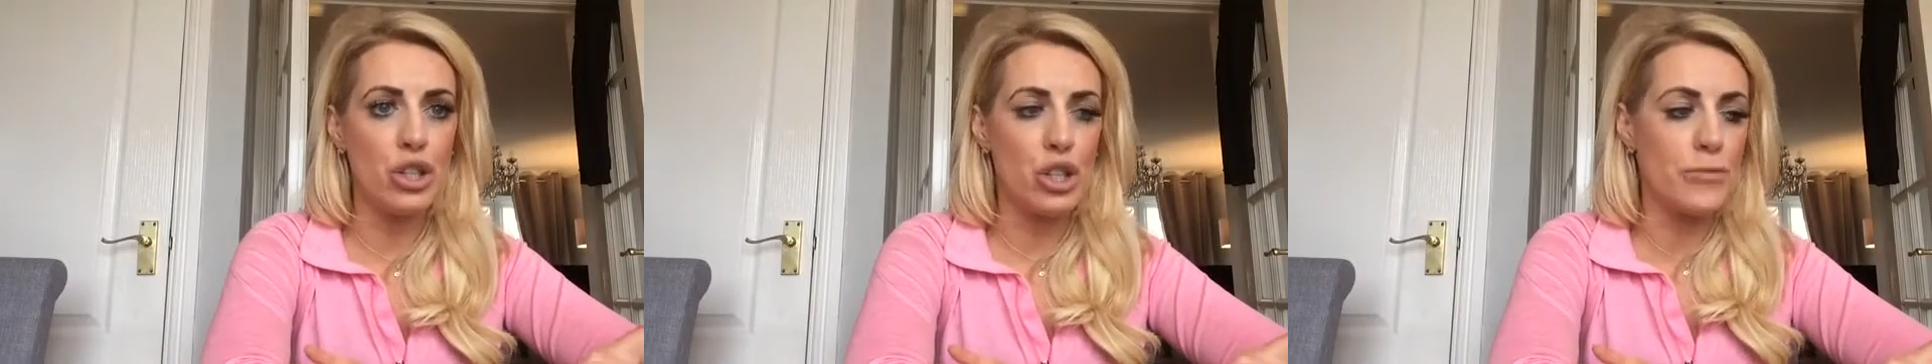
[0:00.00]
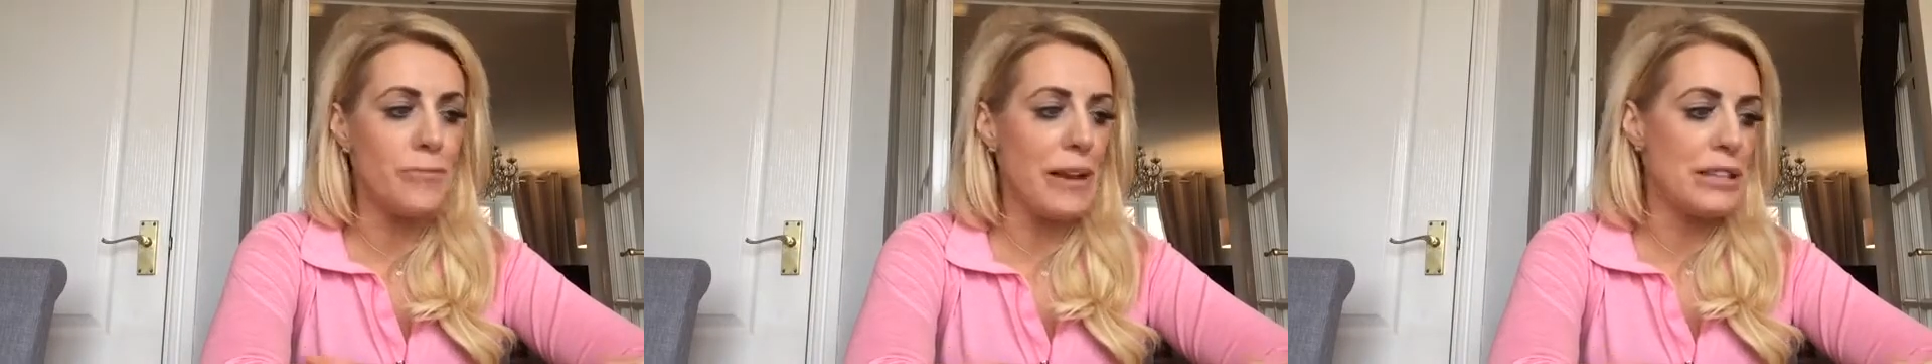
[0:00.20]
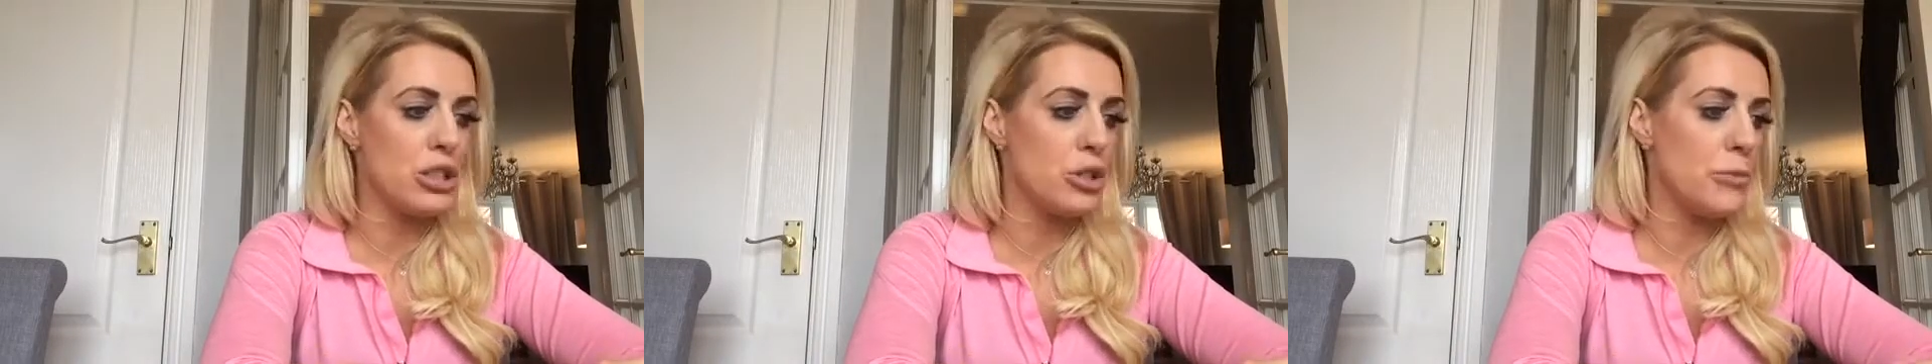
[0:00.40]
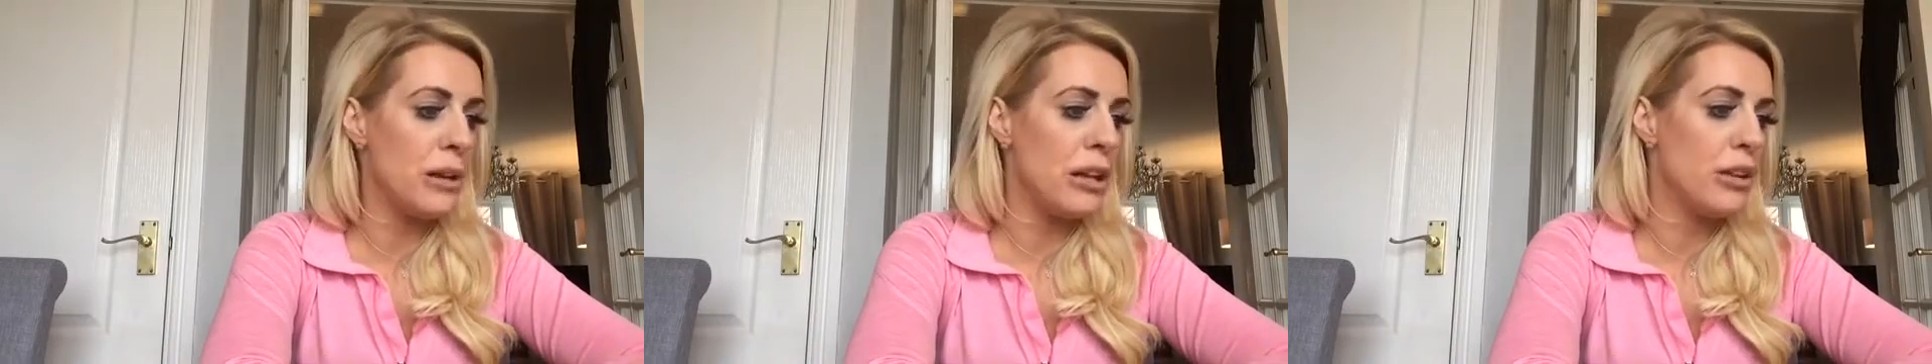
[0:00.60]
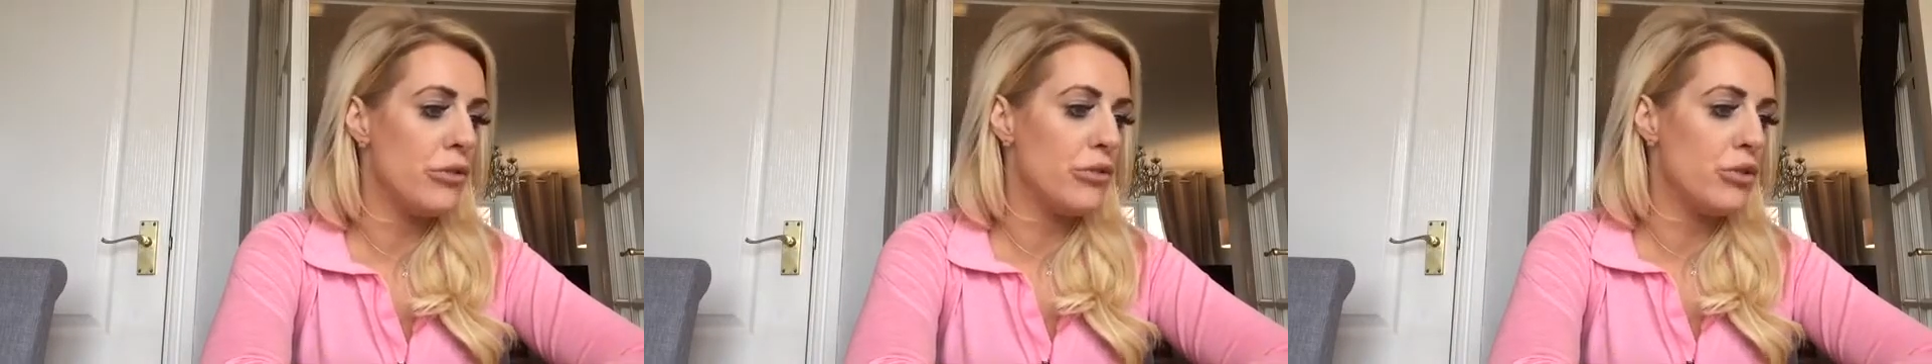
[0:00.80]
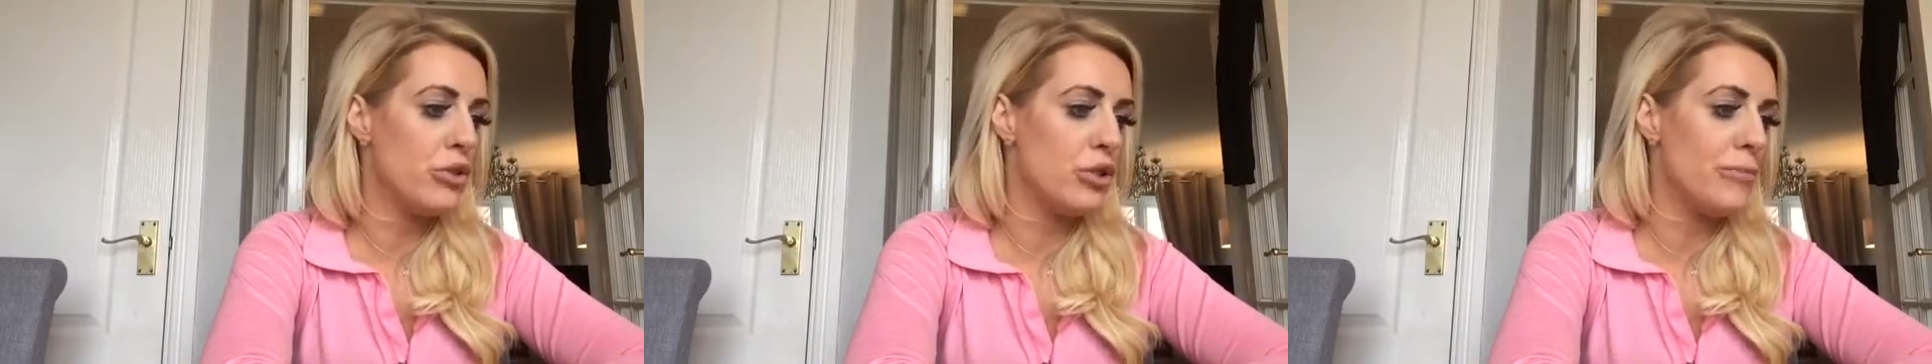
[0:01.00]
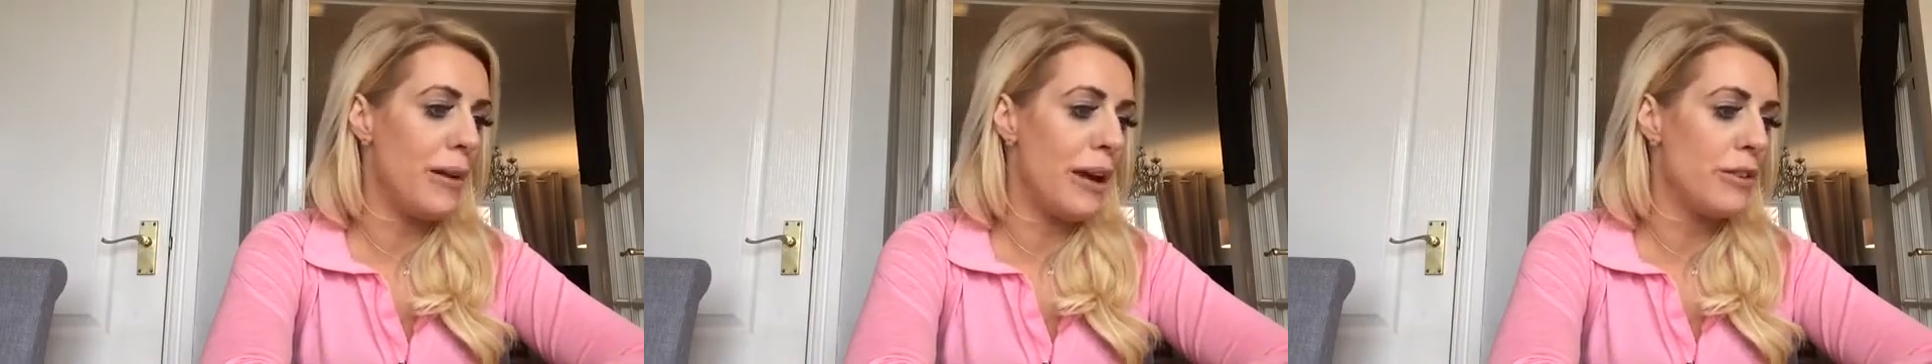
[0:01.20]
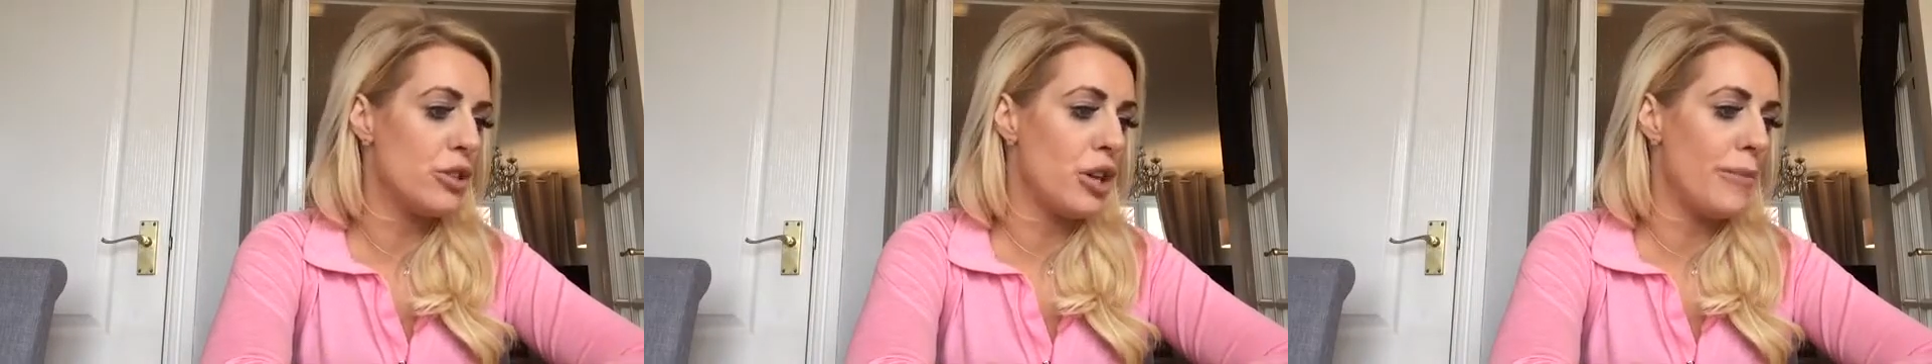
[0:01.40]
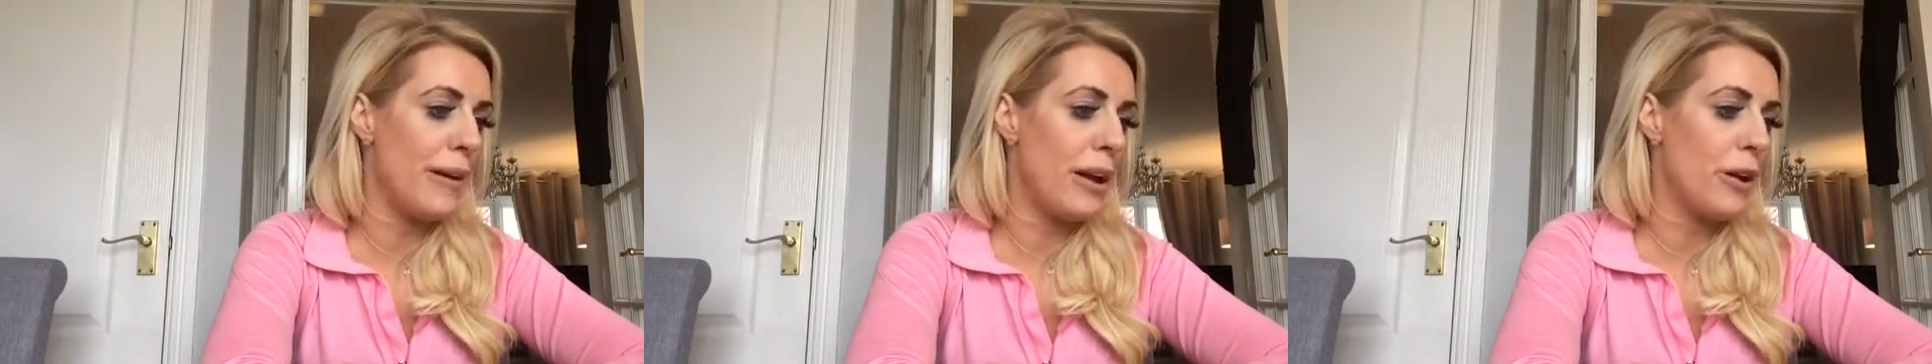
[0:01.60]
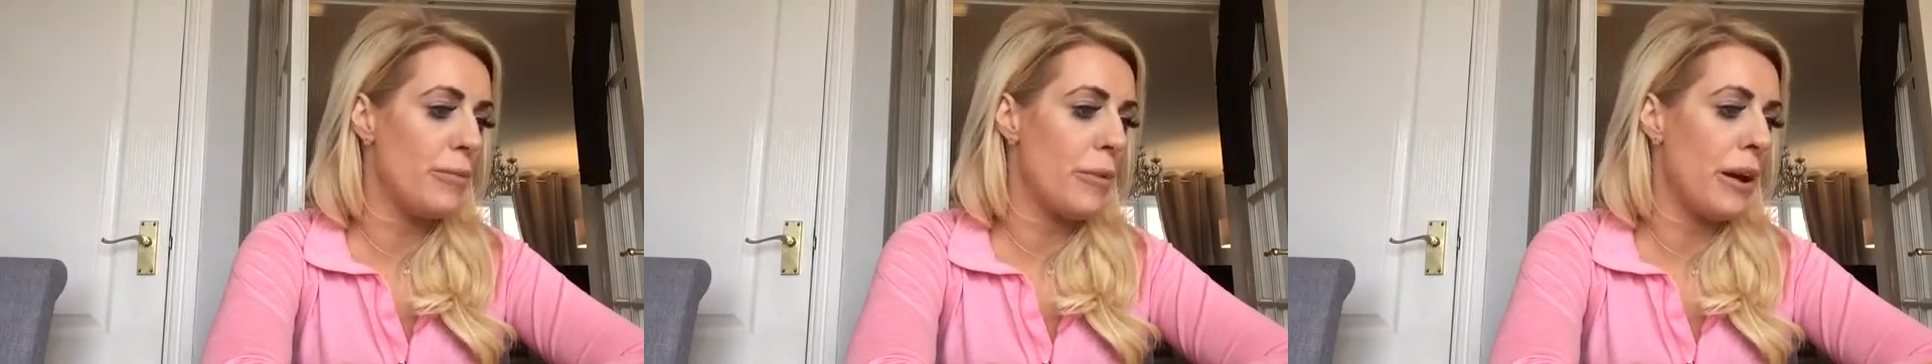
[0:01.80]
just message me through Show My
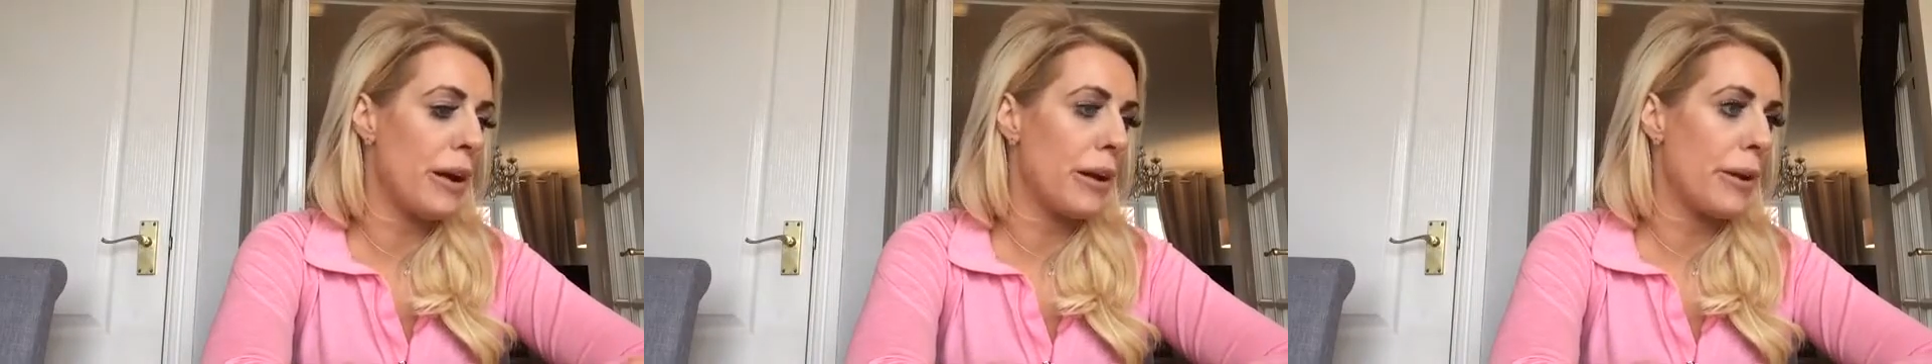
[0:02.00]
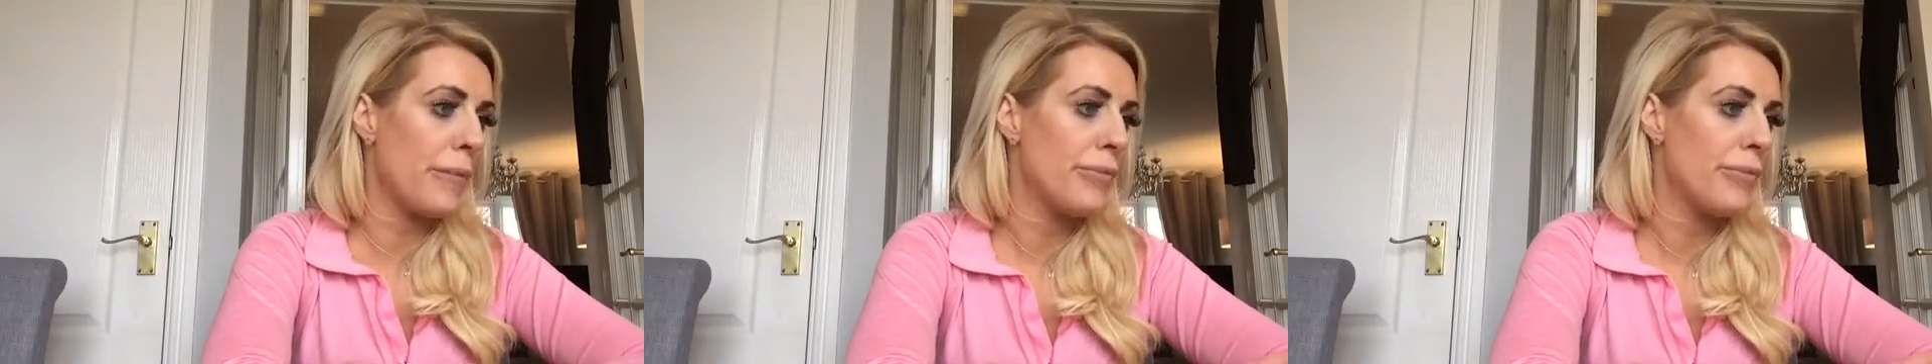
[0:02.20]
Homework.